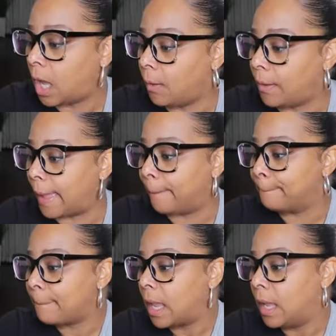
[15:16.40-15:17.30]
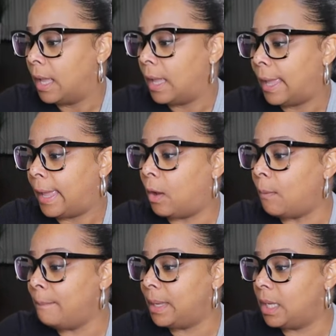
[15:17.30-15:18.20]
Okay.
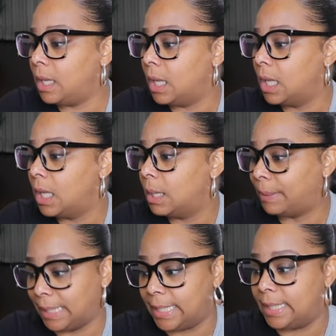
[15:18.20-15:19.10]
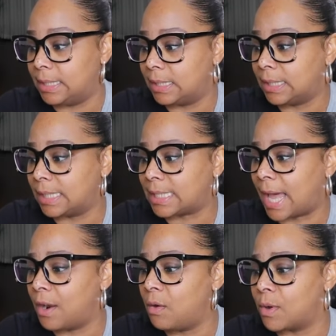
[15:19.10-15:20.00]
Help me, please, because
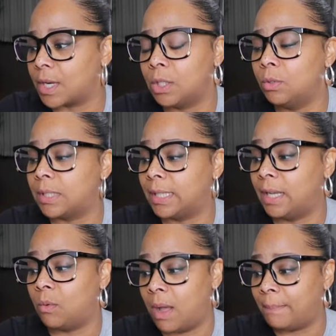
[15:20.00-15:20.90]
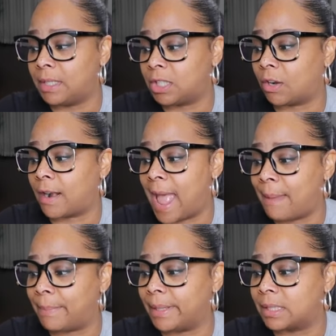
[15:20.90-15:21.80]
I don't want to lose a good woman to her
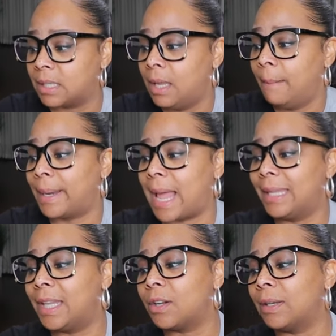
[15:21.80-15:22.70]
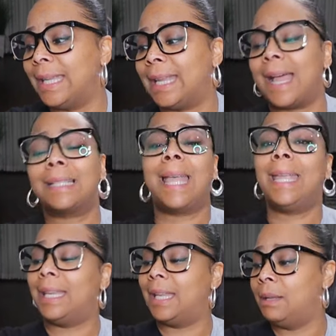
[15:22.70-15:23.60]
habits, but I literally cannot
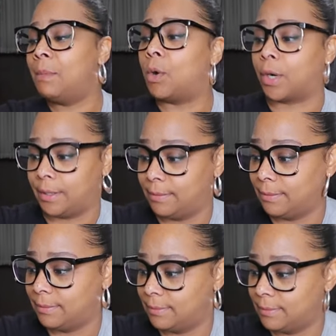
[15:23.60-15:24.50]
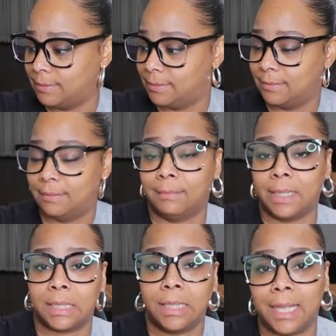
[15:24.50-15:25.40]
take it anymore.
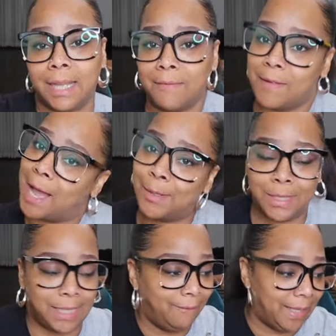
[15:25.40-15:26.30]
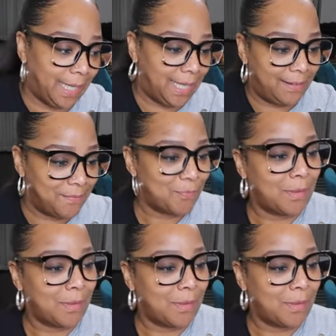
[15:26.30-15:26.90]
Much love, OGB.